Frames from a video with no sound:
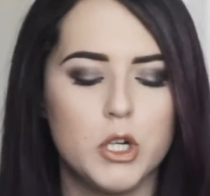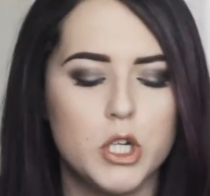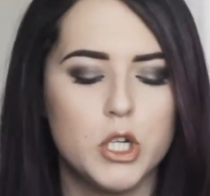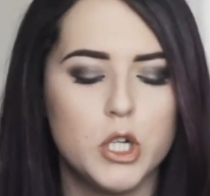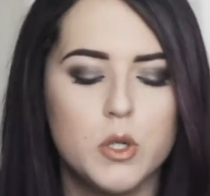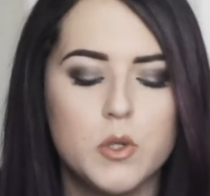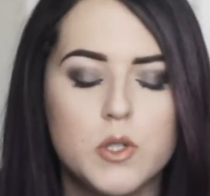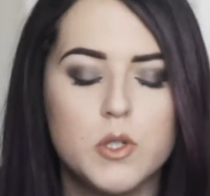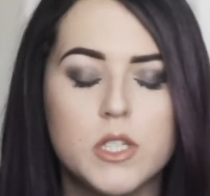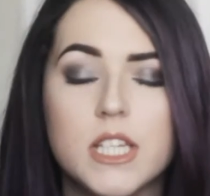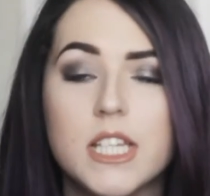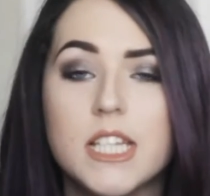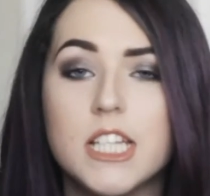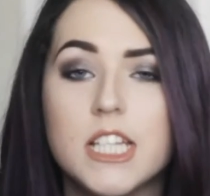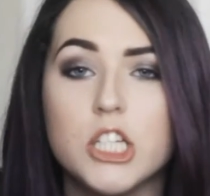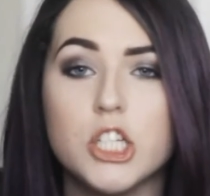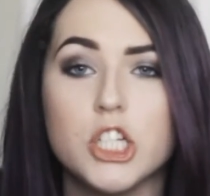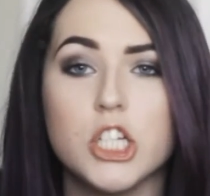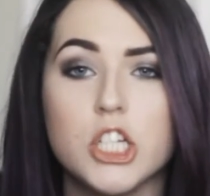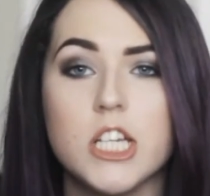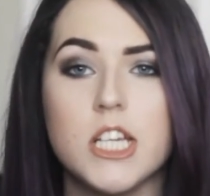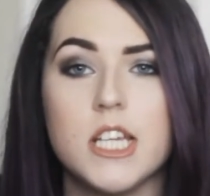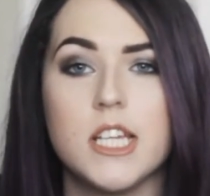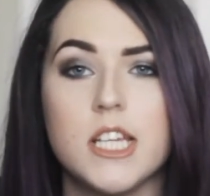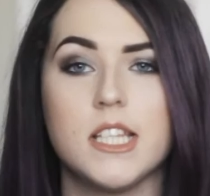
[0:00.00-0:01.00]
blue skinny
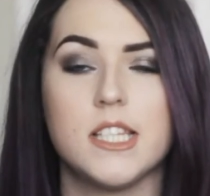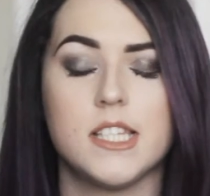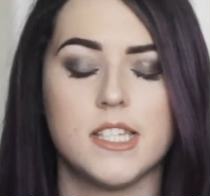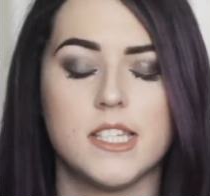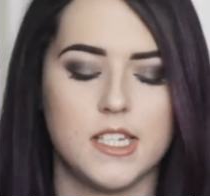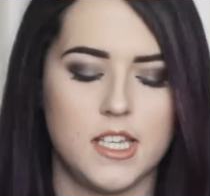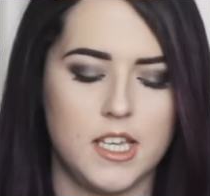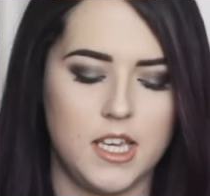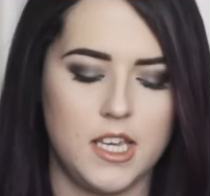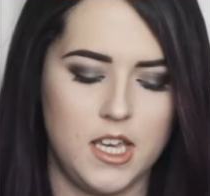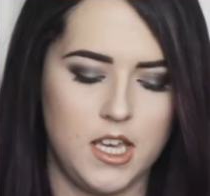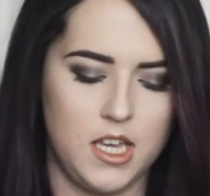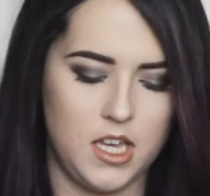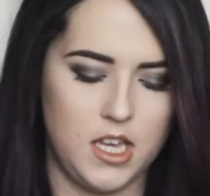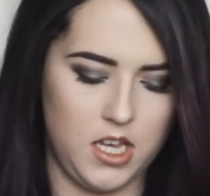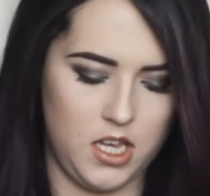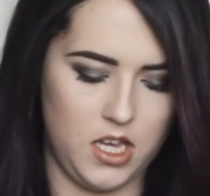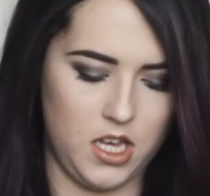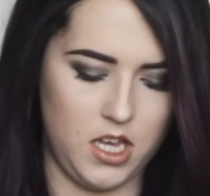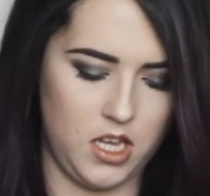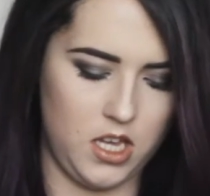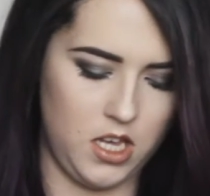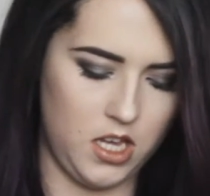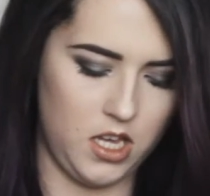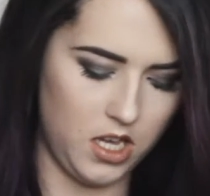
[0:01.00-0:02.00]
jeans
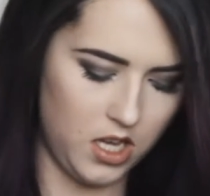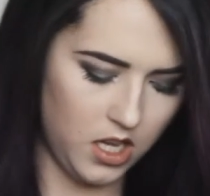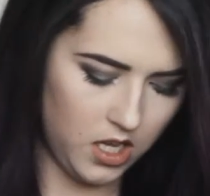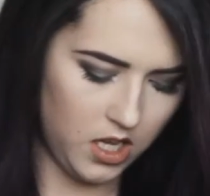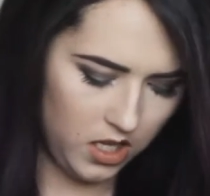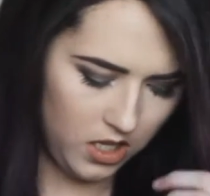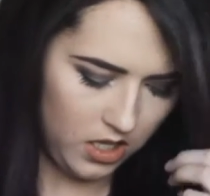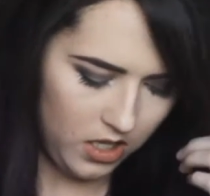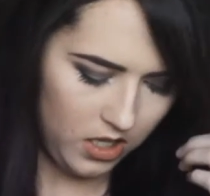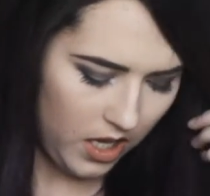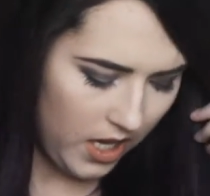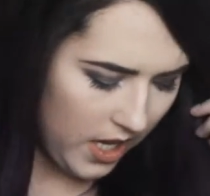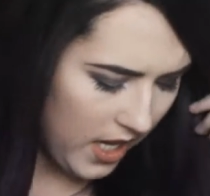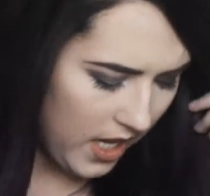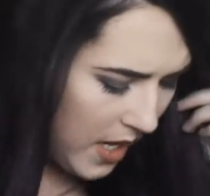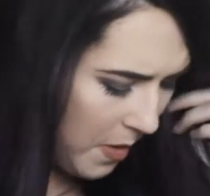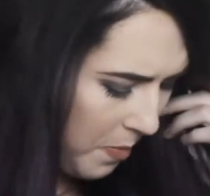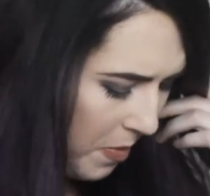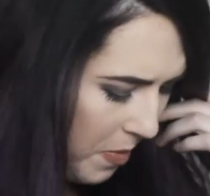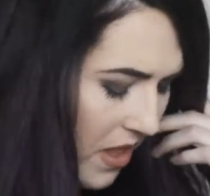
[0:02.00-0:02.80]
uh,